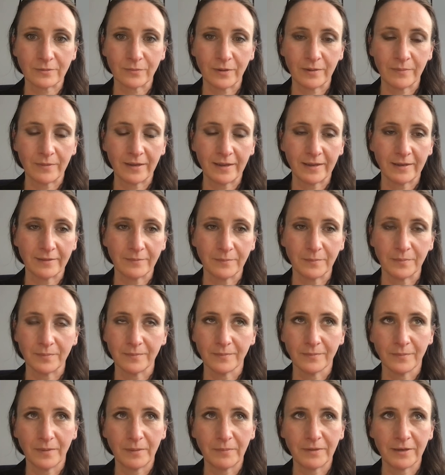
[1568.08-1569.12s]
women,
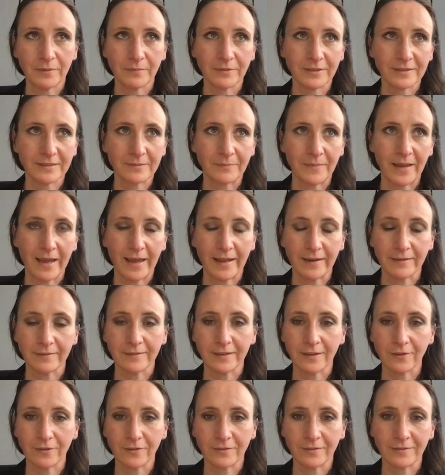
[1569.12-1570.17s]
women amongst
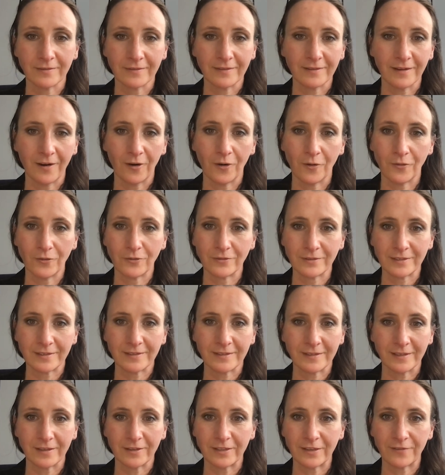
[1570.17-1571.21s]
men, young, old,
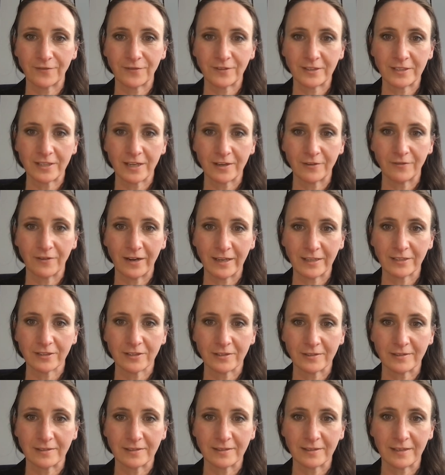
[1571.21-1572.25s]
different
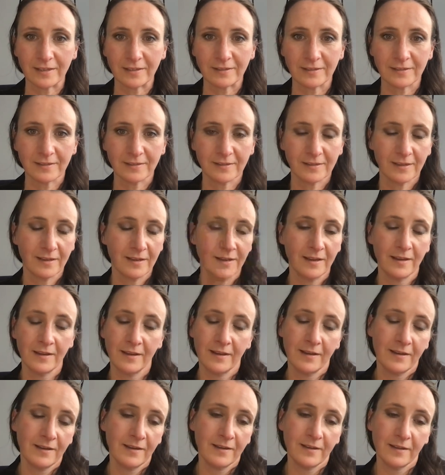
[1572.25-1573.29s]
generations.
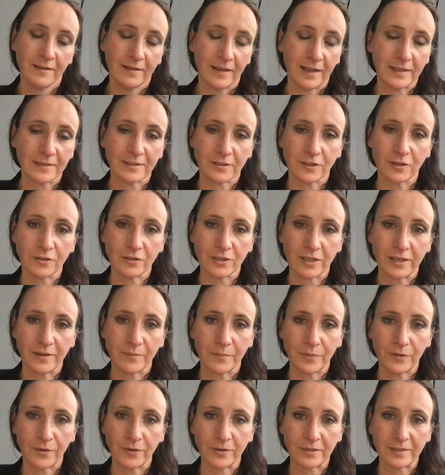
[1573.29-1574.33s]
That's hugely
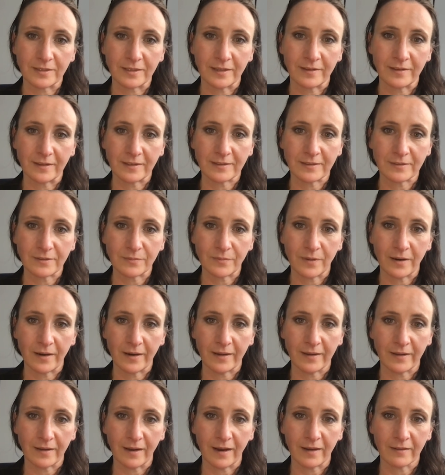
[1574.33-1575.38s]
important, and this is
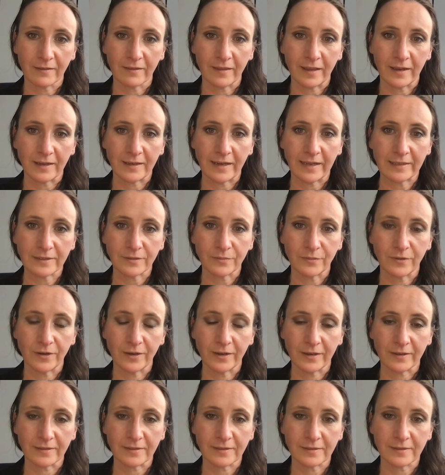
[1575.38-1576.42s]
why I think
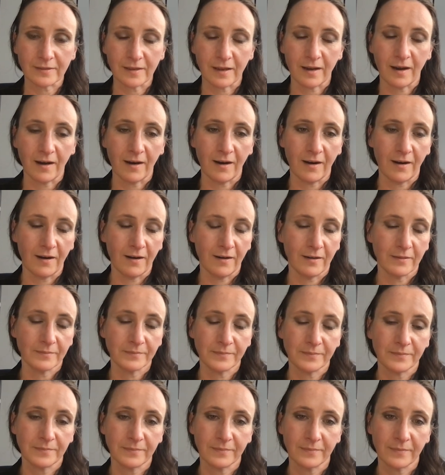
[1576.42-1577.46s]
networks are
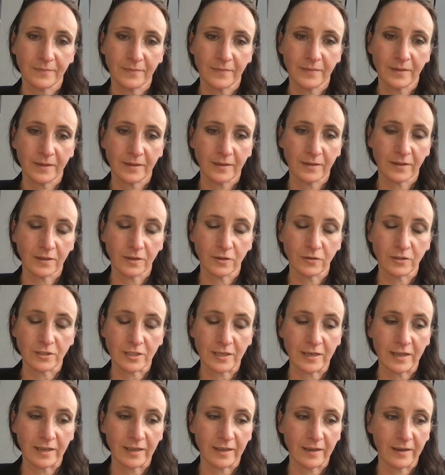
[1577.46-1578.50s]

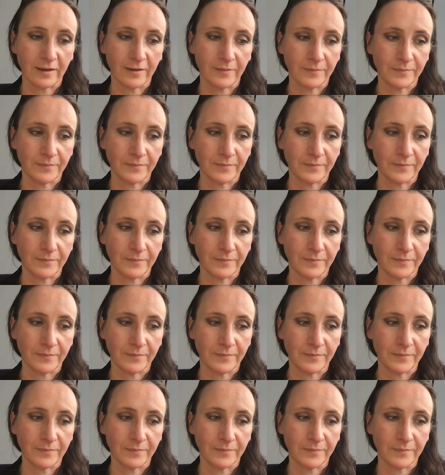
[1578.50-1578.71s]
hugely